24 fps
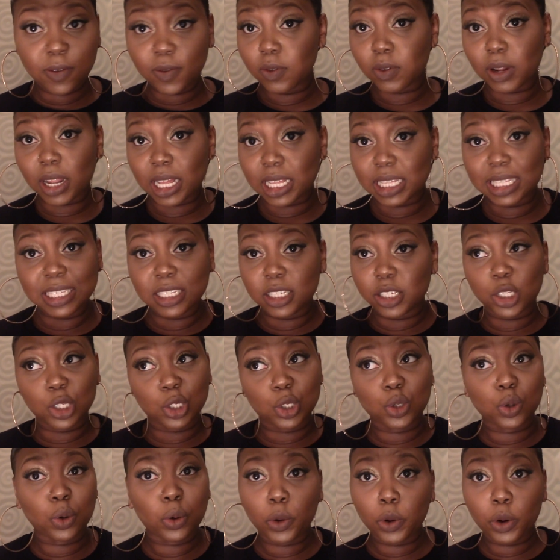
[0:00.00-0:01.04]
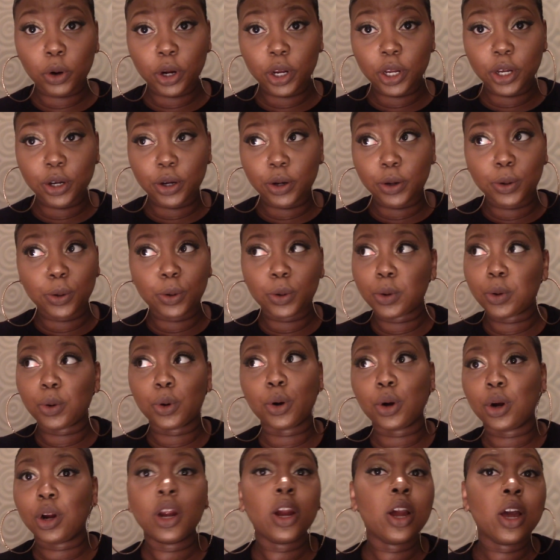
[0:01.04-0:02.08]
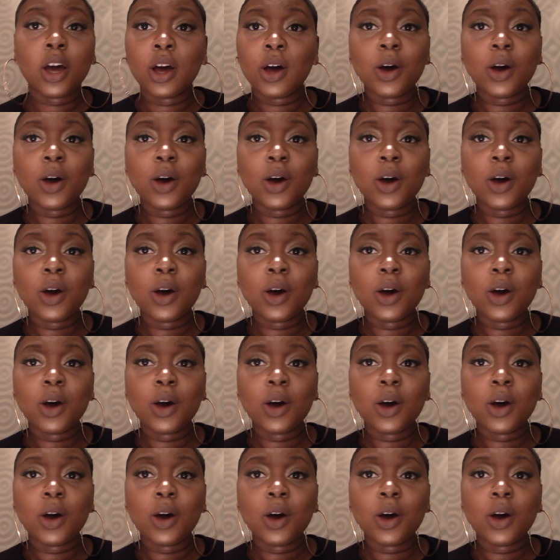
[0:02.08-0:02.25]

If you would like to see a tutorial or